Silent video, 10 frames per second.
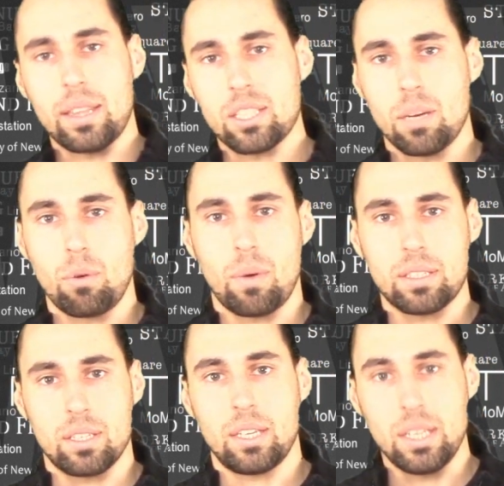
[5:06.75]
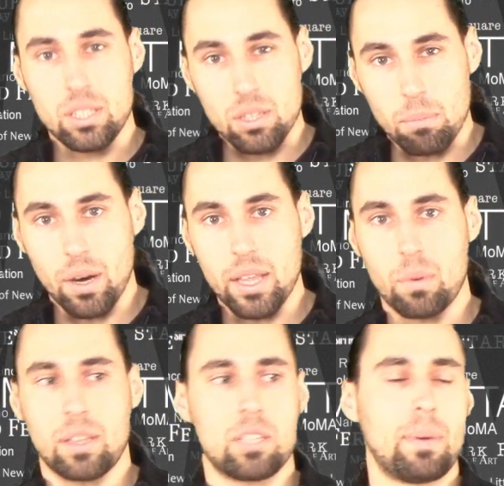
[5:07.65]
that someone wants to teach somebody
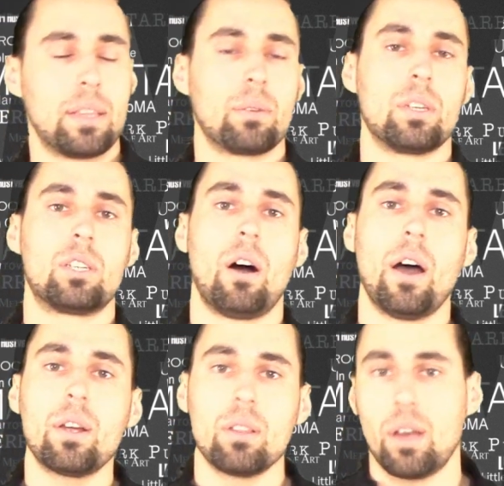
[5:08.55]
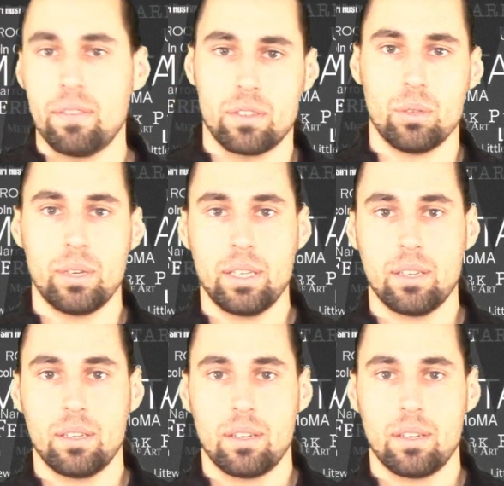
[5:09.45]
what they spent their entire life doing?